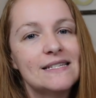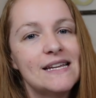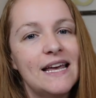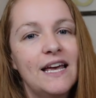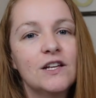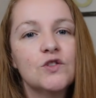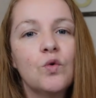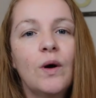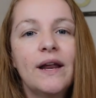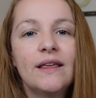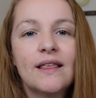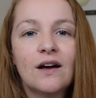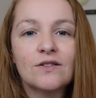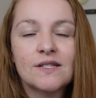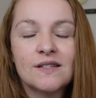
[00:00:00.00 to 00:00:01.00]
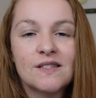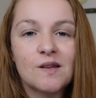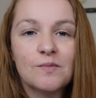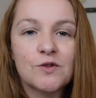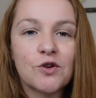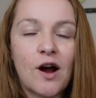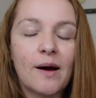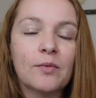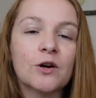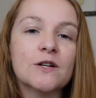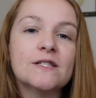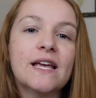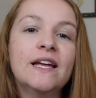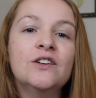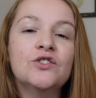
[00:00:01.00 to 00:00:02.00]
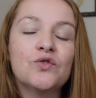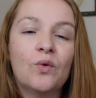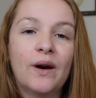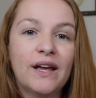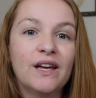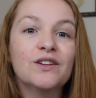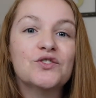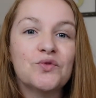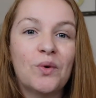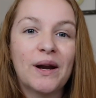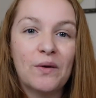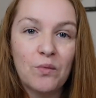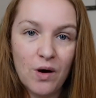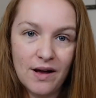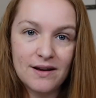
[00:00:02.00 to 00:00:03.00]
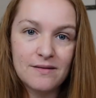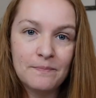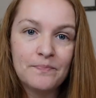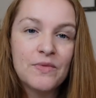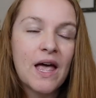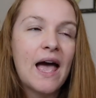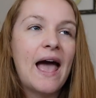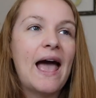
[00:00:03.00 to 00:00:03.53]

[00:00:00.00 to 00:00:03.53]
to hit 20,000 subscribers in 2021,